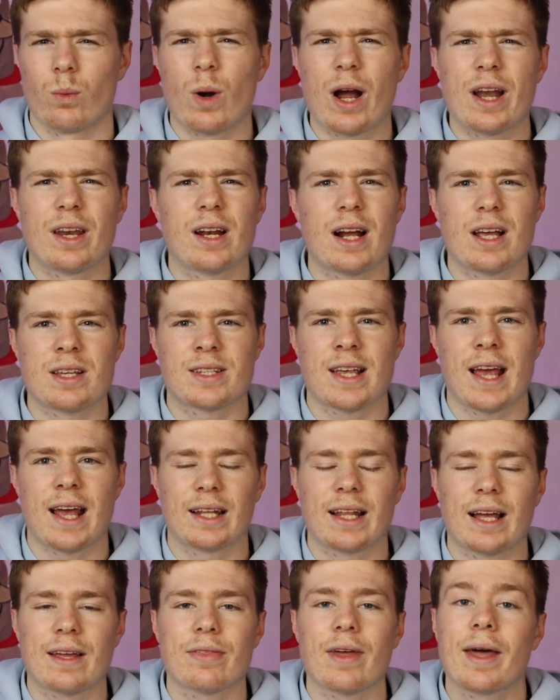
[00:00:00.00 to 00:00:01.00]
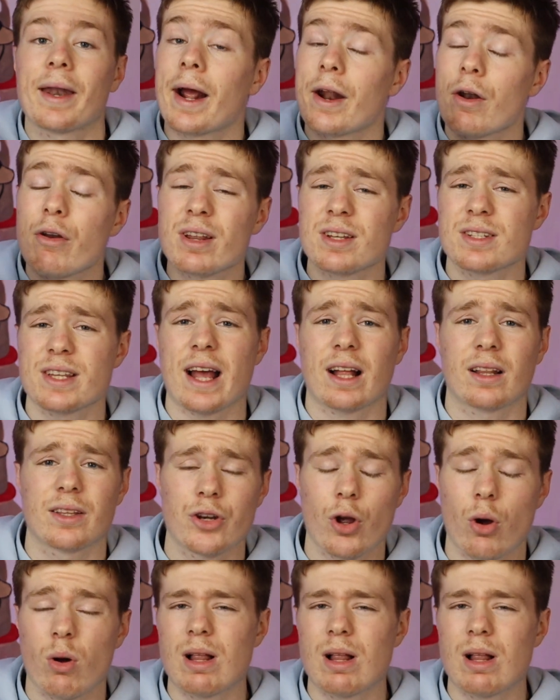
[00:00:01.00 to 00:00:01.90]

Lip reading: Why did I say it like that? I don't exactly know.